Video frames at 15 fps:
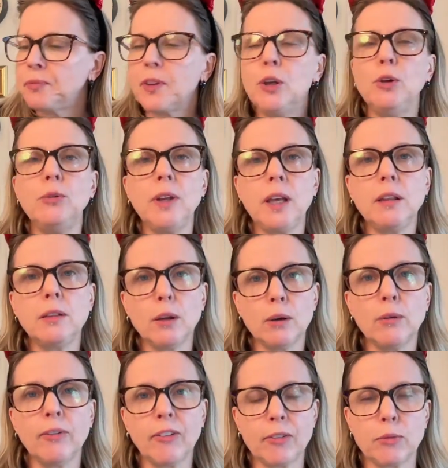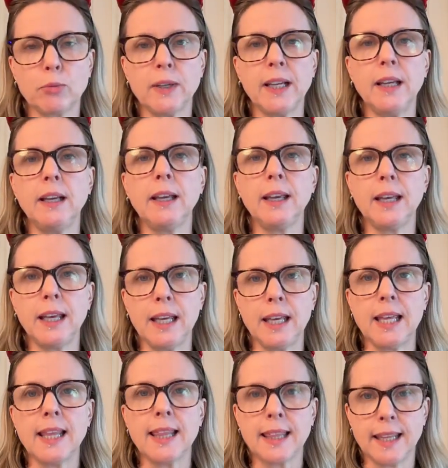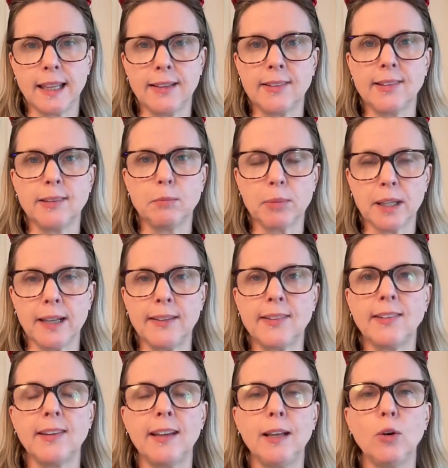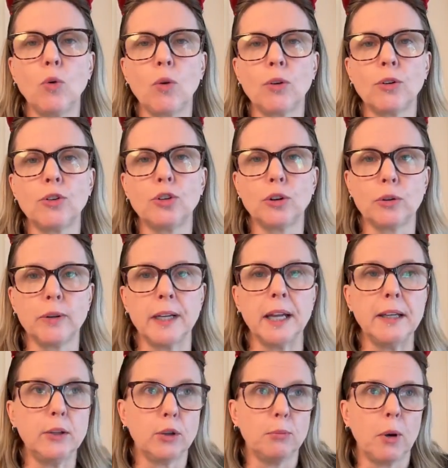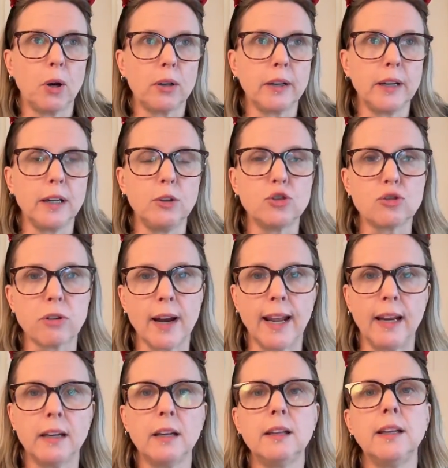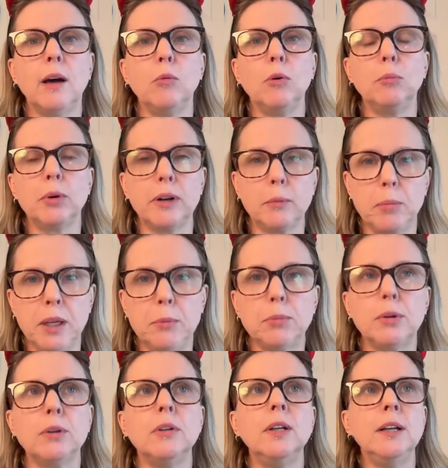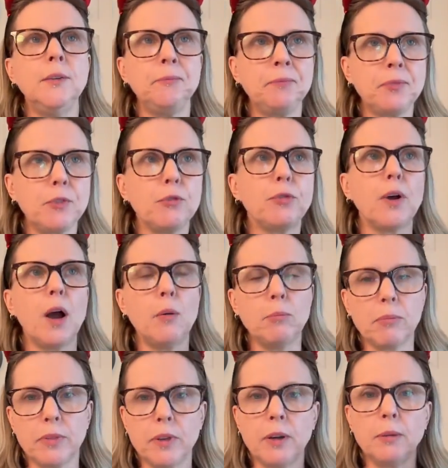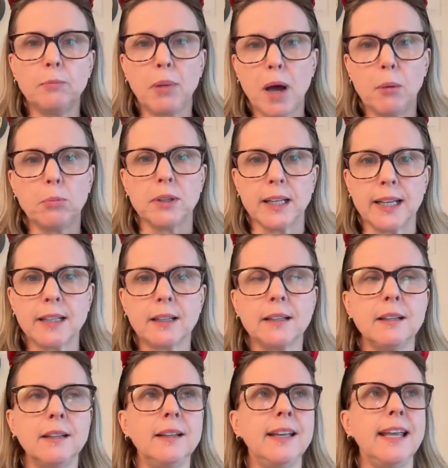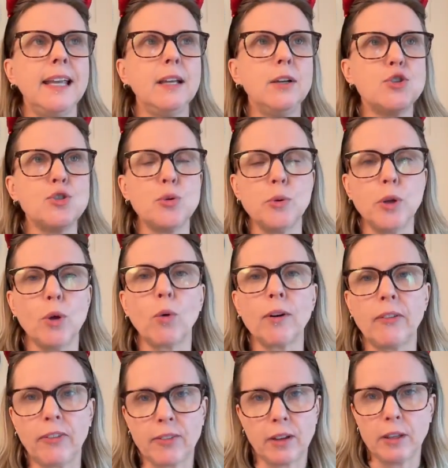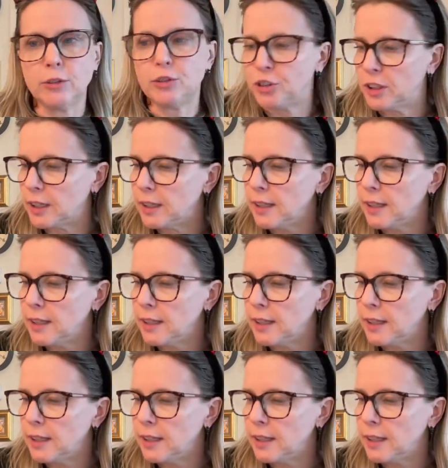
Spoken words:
You need those three key things in place in order to create your marketing train that will bring people from the public into your station.